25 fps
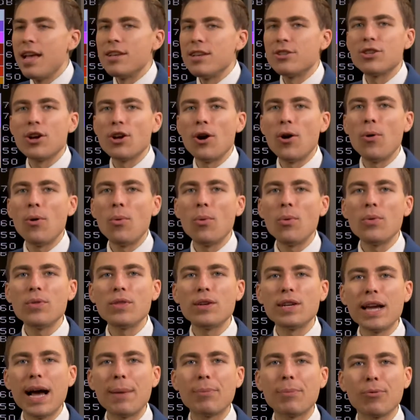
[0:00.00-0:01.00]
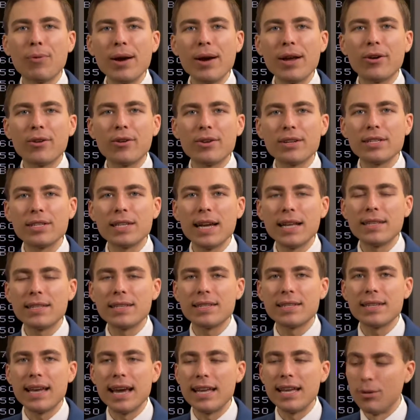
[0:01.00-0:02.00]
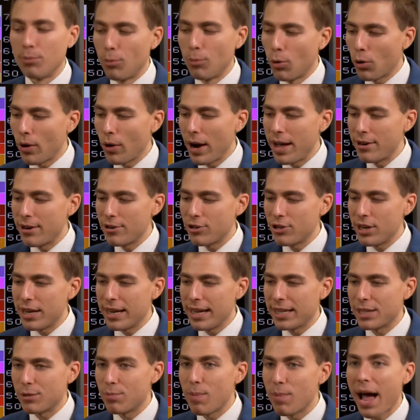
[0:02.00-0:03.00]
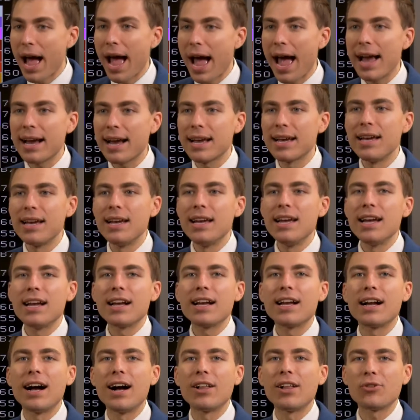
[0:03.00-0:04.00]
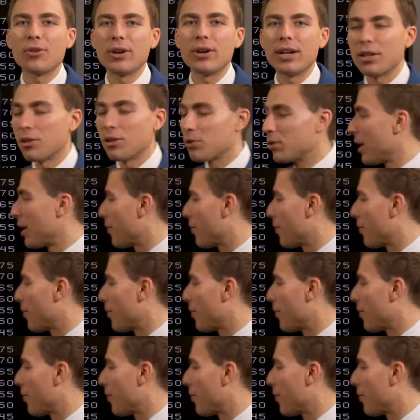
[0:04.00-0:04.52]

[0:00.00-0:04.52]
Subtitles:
So the Doppler radar is set to say the more energy it gets back, color it a little